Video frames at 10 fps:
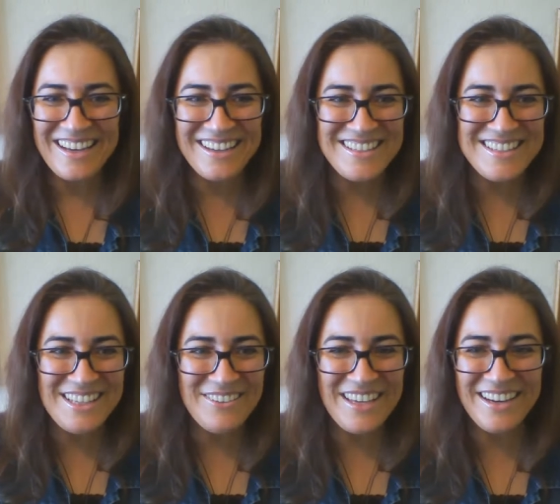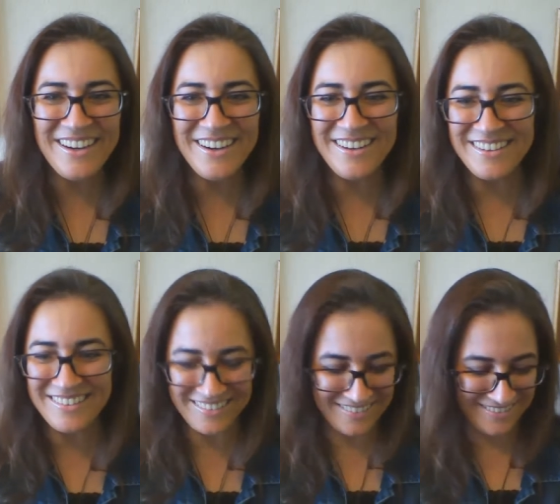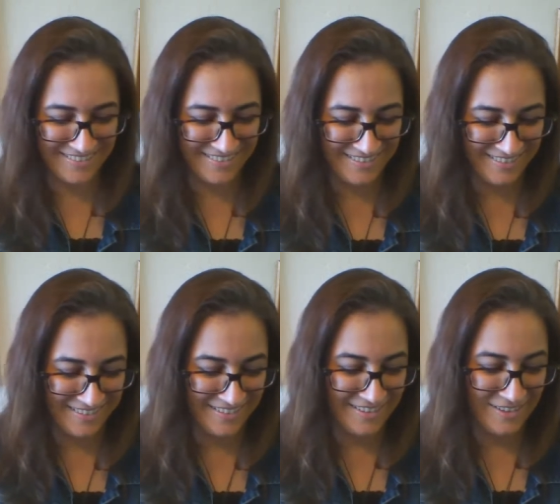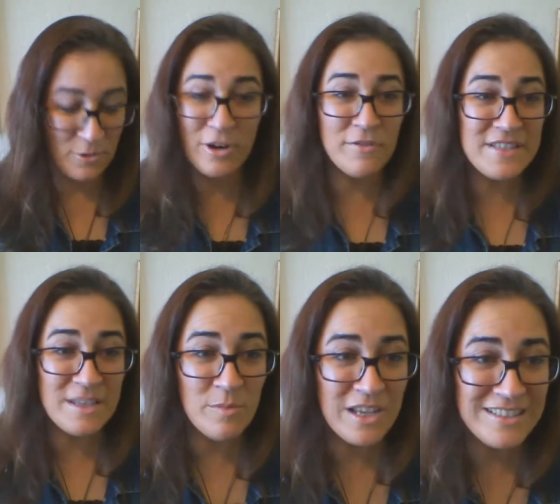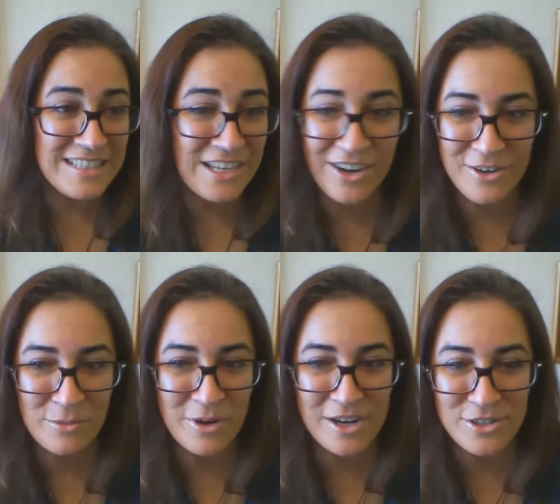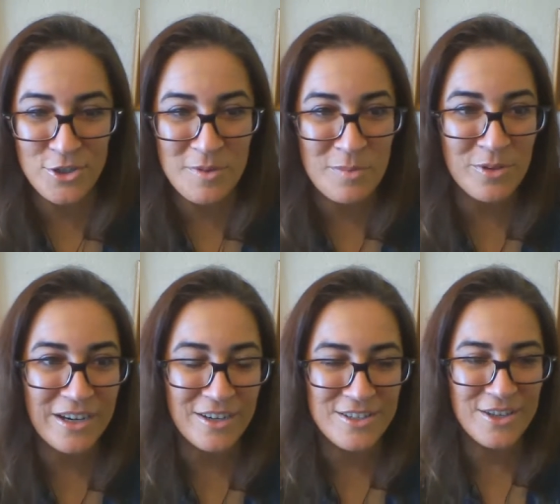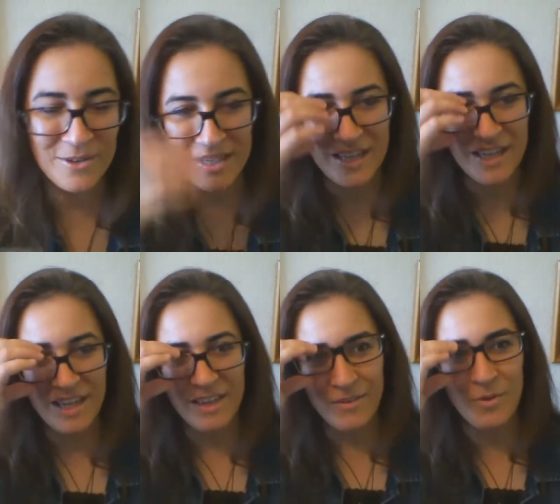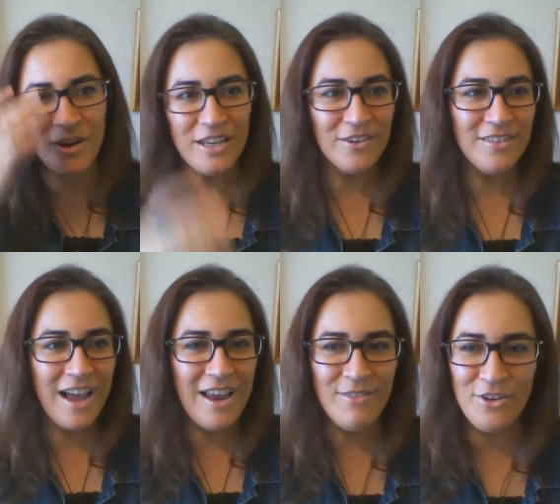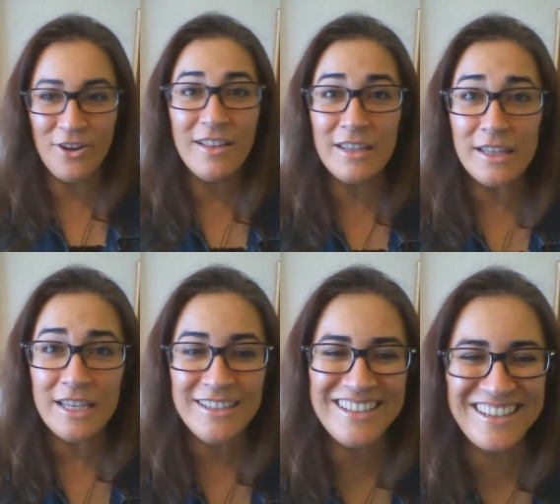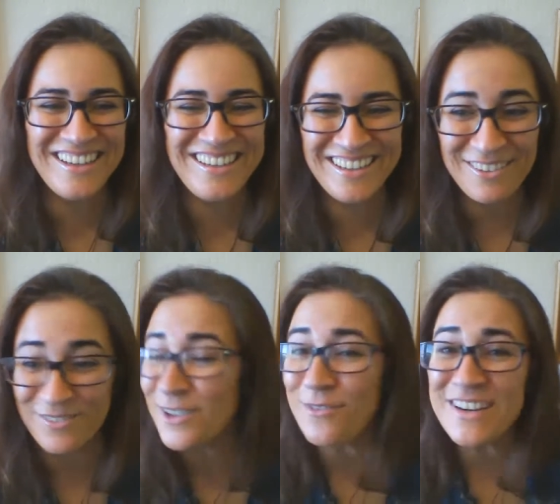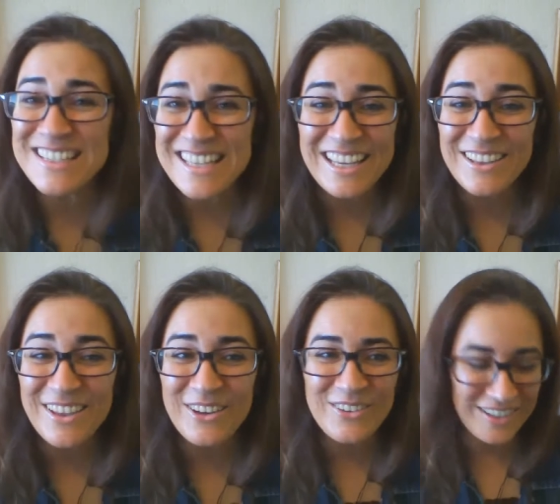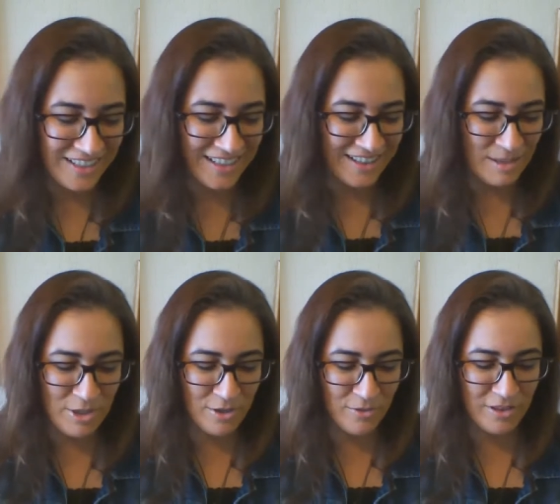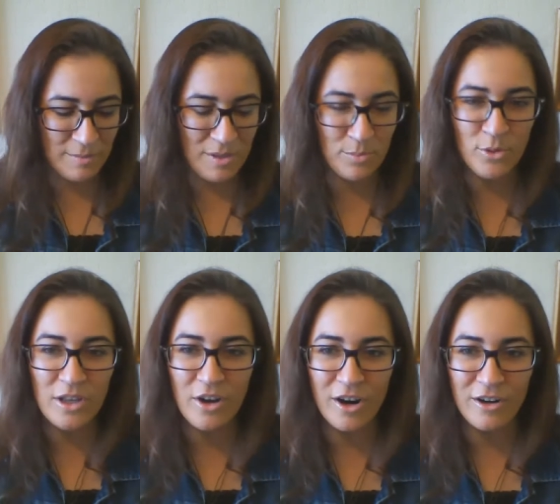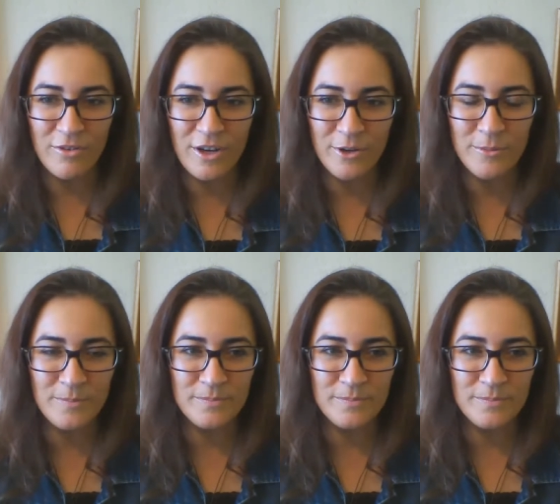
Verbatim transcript: Good to see you here. Or if it's someone else that's here, I know there were actually two people here. So if you are here live and you're not Lillian, feel free to say hello. Let me know if you'd like me to pull a card for you.